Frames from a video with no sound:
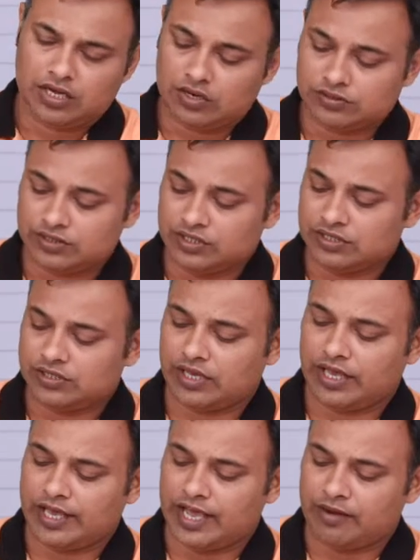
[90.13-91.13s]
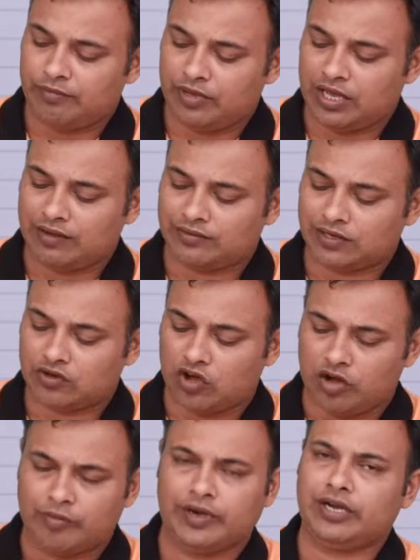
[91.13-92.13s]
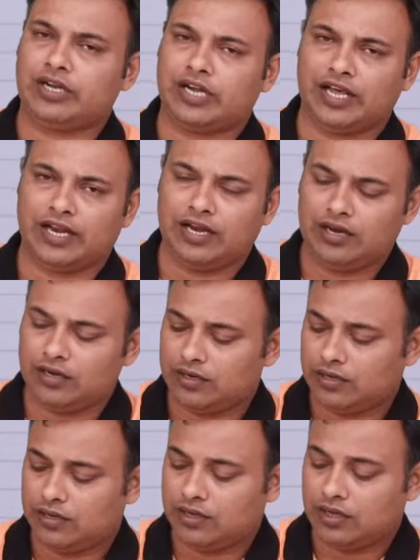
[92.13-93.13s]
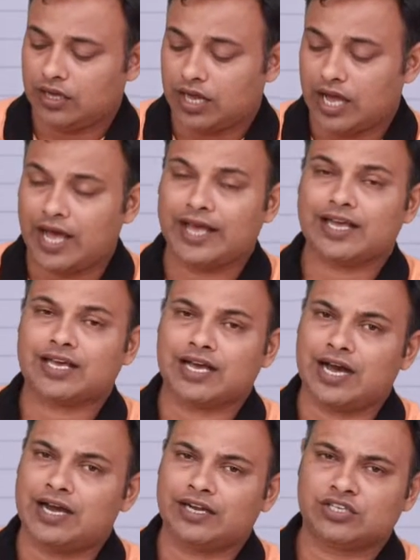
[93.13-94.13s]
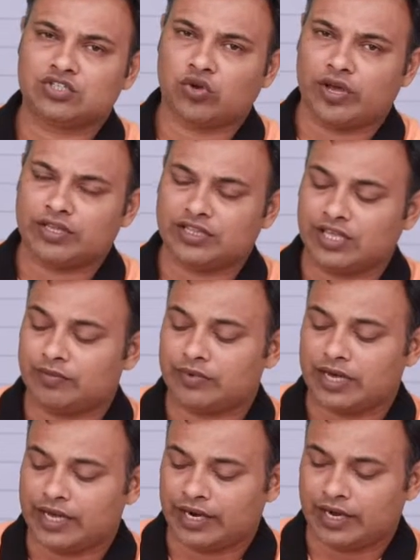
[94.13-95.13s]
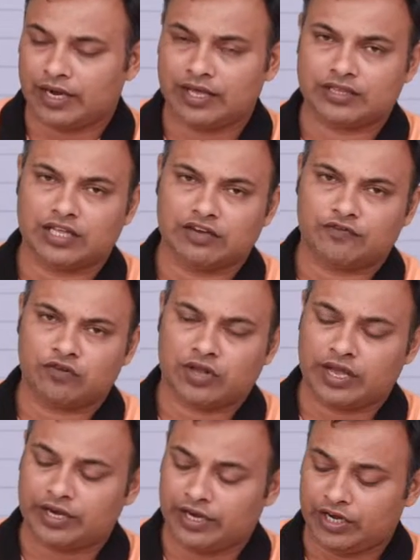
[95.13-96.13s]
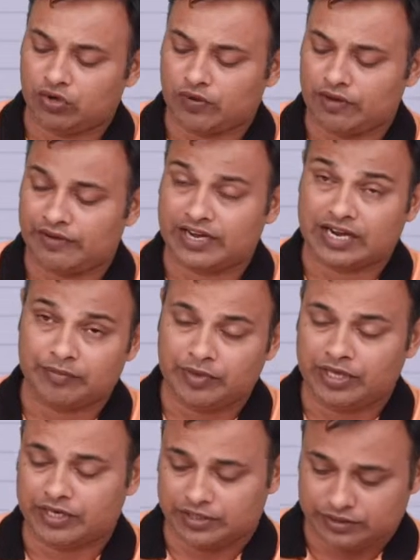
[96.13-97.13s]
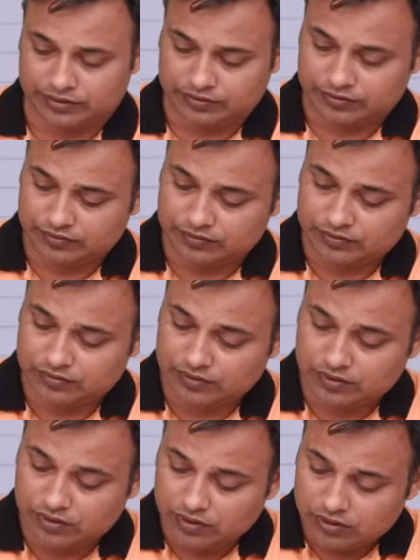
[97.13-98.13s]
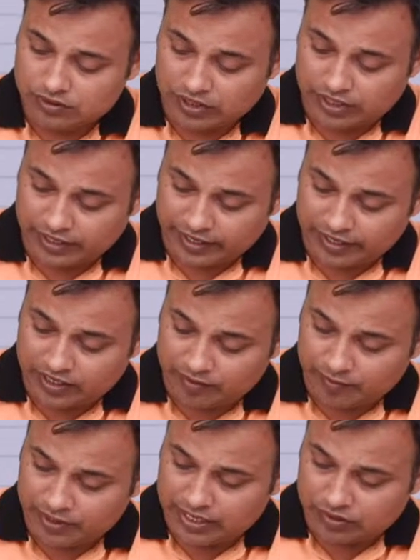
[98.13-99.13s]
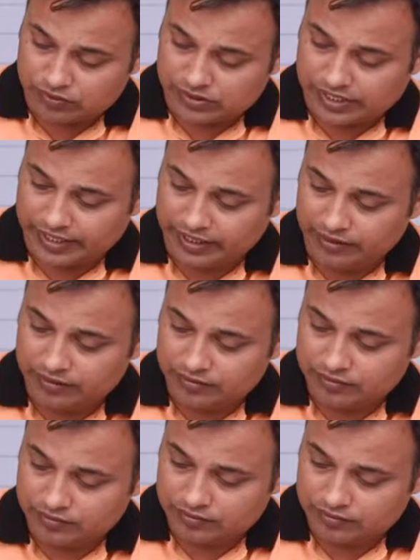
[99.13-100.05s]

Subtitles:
Now since A and B have the common tell, I can't join them directly and therefore I need to have a dummy here. So I'll take a dummy downside.